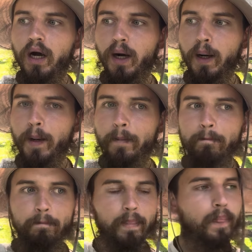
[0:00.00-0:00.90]
um,
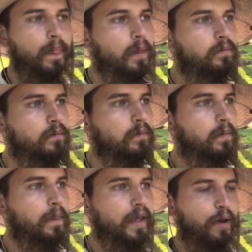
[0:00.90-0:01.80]

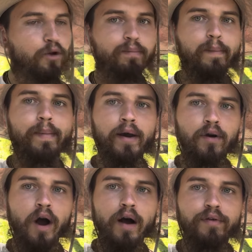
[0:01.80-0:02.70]
it would be
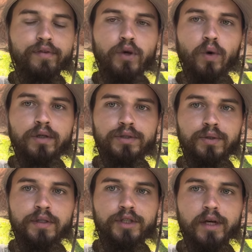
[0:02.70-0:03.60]
better off if you were
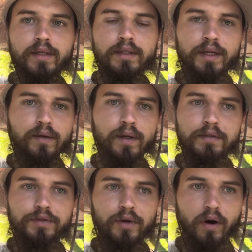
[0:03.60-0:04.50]
to inject a needle
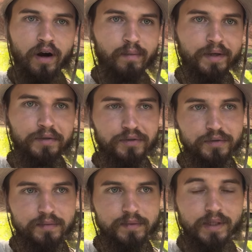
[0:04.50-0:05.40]
into your arm and
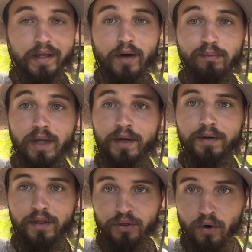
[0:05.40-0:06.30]
suck out blood
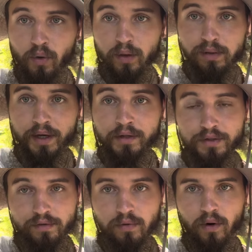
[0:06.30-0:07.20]
and throw the blood into
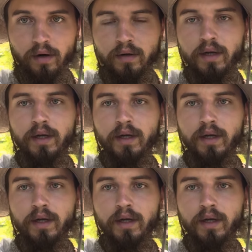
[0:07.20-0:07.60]
the floor.